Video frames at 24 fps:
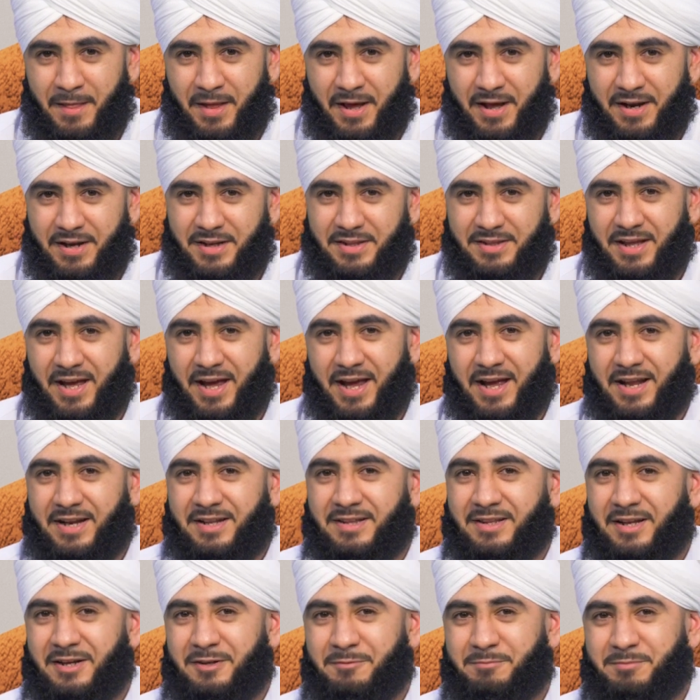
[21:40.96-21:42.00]
And in the
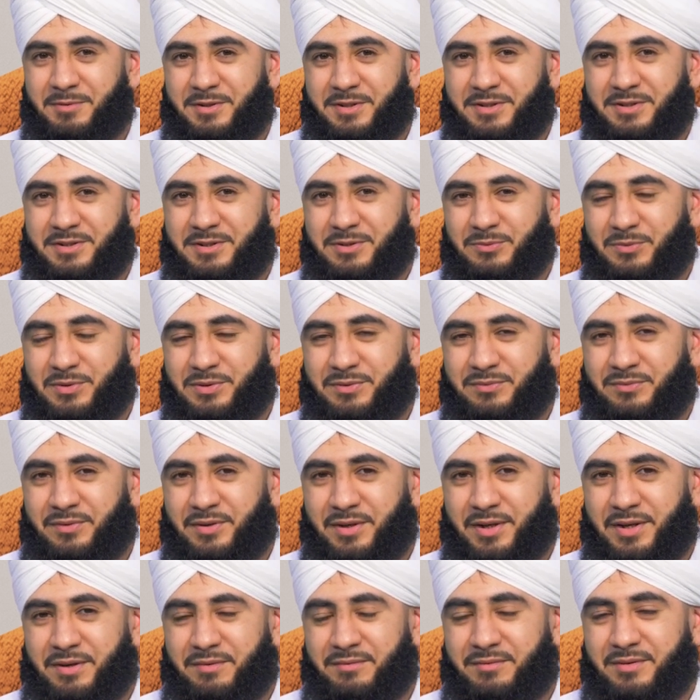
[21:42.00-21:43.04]
end, that person was
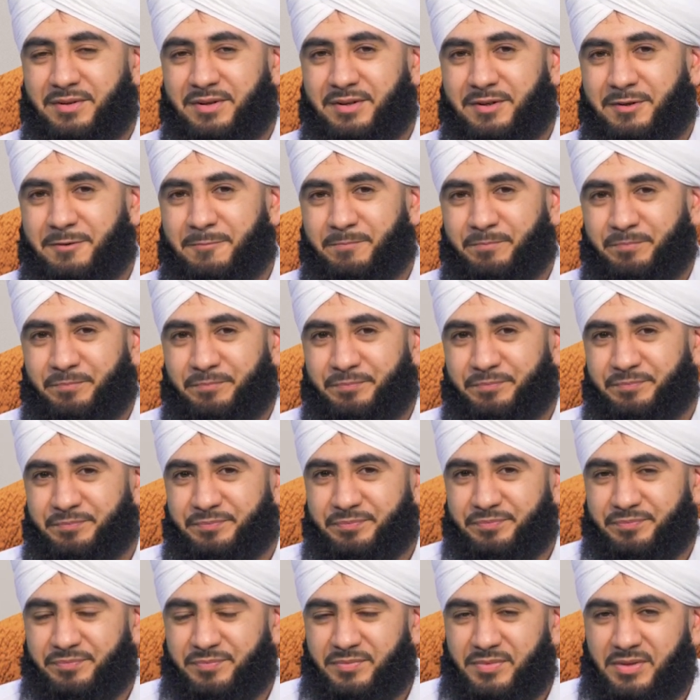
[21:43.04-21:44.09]
forgiven.
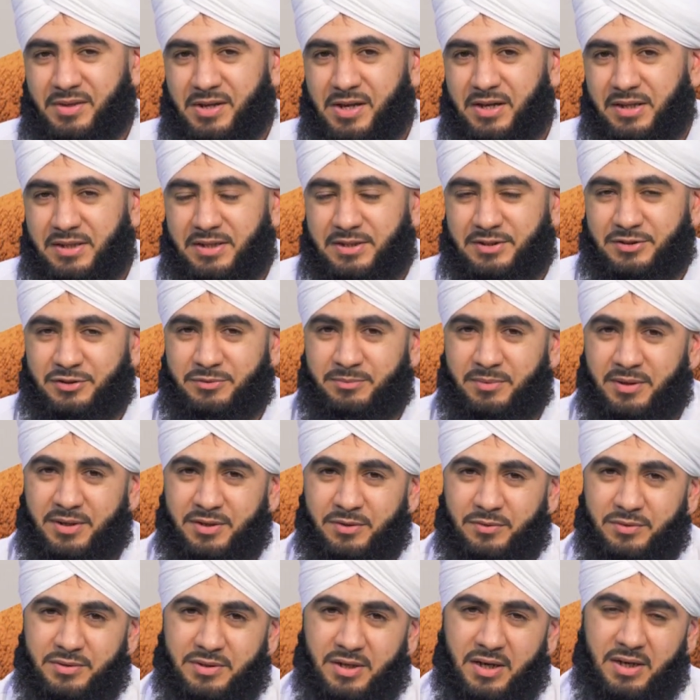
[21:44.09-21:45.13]
Allah
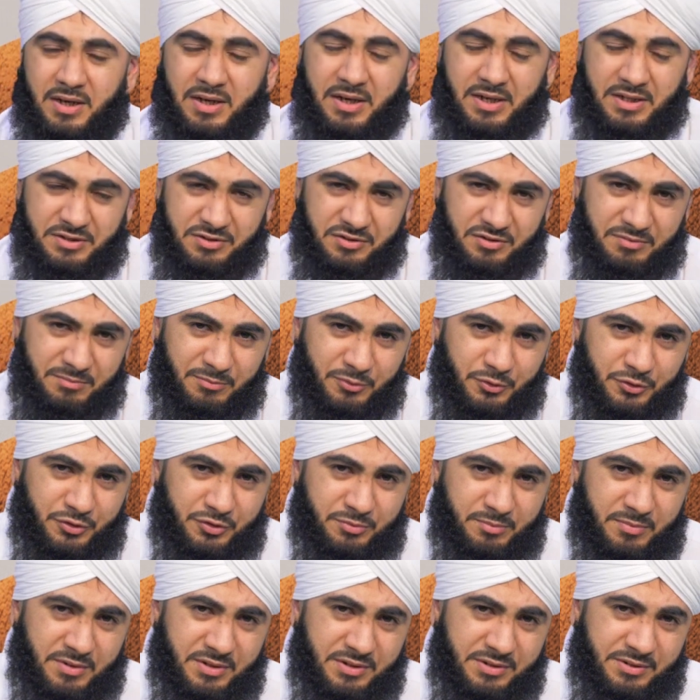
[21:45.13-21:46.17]
subhanahu wa ta'ala is the
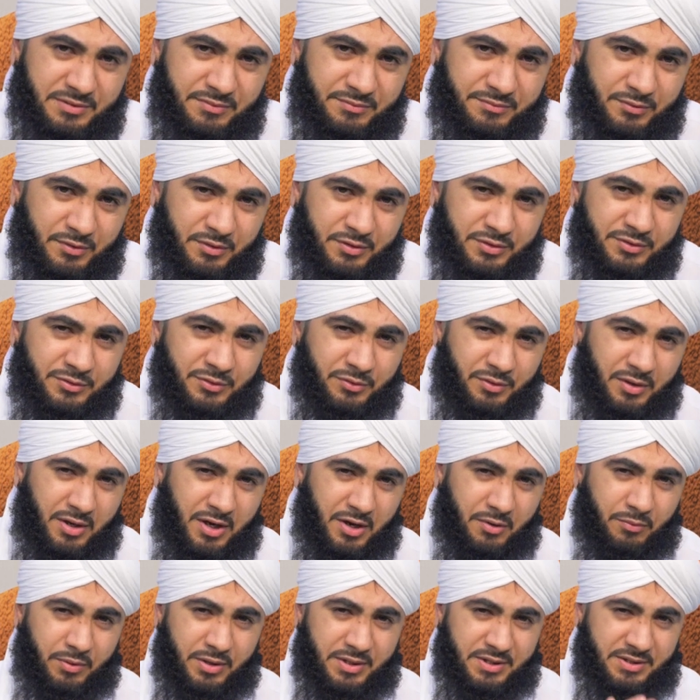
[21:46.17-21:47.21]
most merciful. So
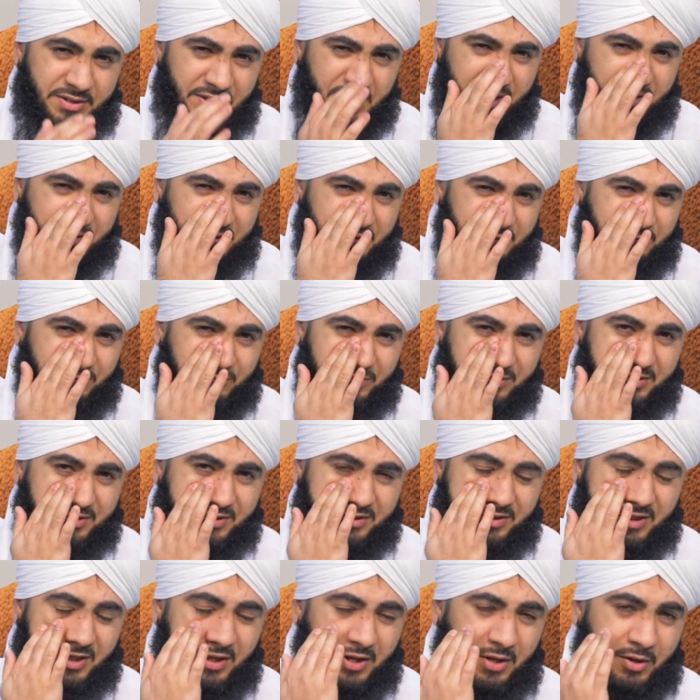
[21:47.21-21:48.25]
how I started
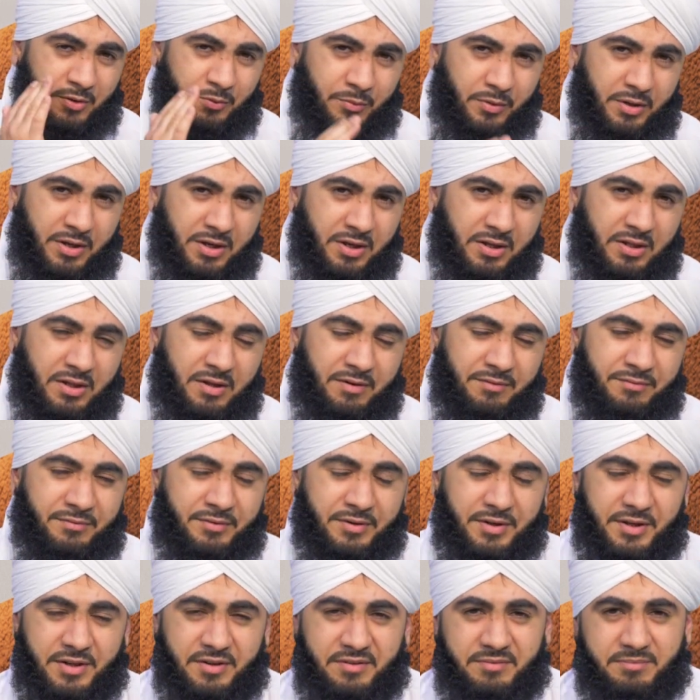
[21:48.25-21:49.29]
was, will Allah
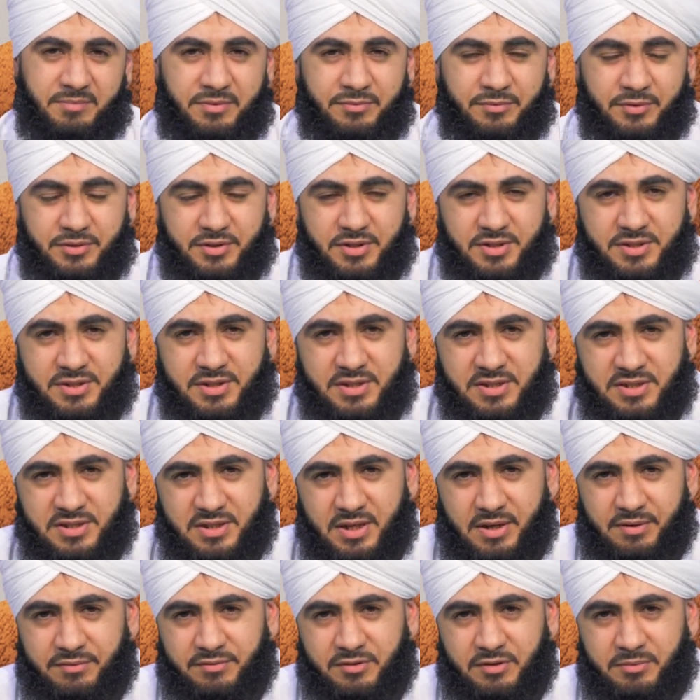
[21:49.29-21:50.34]
forgive me for the sins
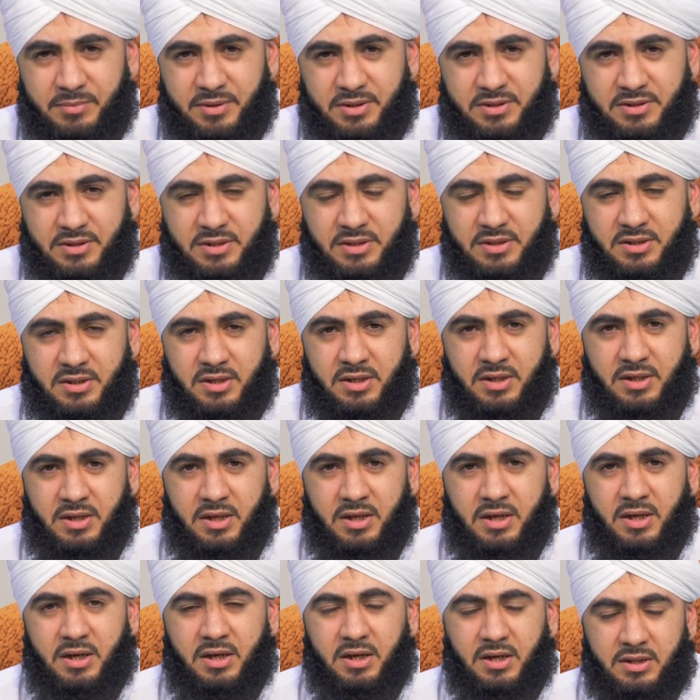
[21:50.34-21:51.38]
I have committed?
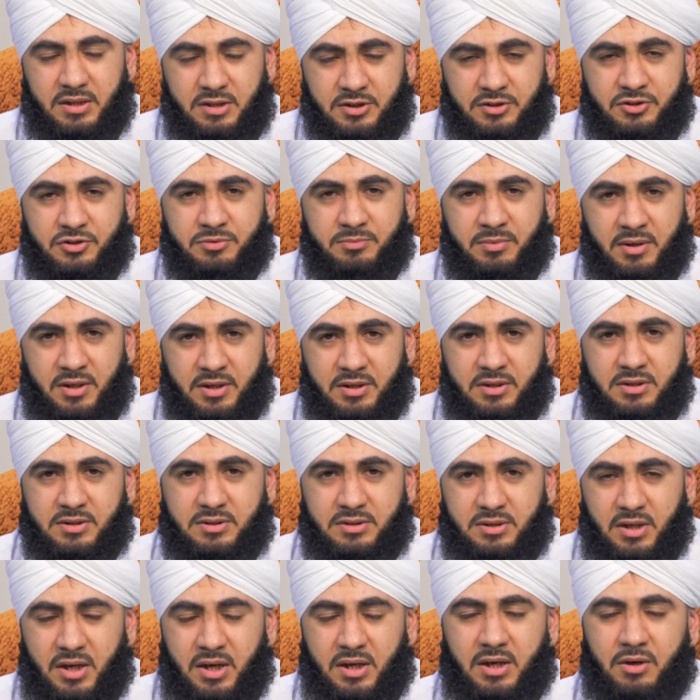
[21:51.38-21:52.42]
Allah subhanahu
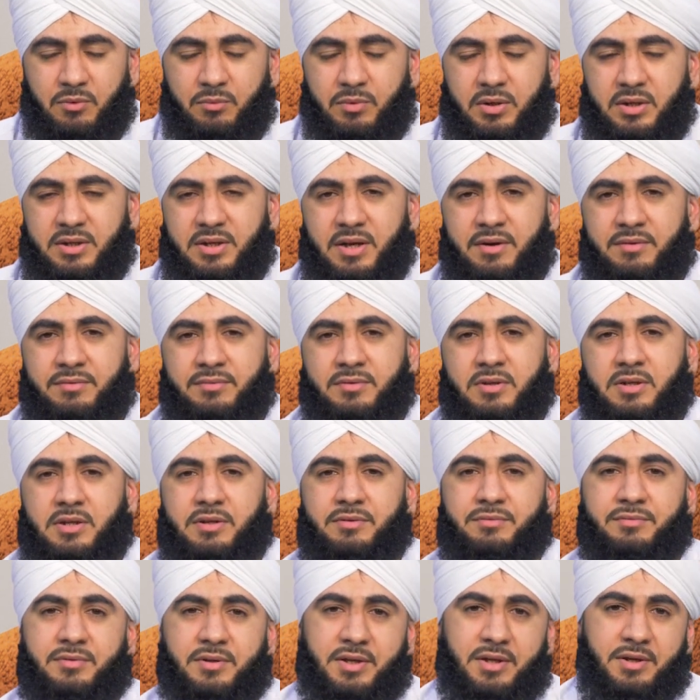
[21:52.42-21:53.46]
wa ta'ala will
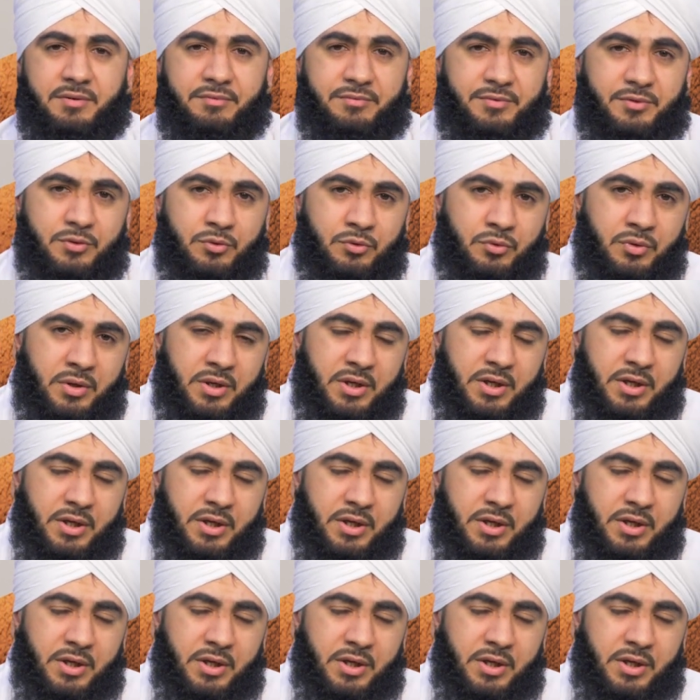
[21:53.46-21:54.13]
definitely forgive you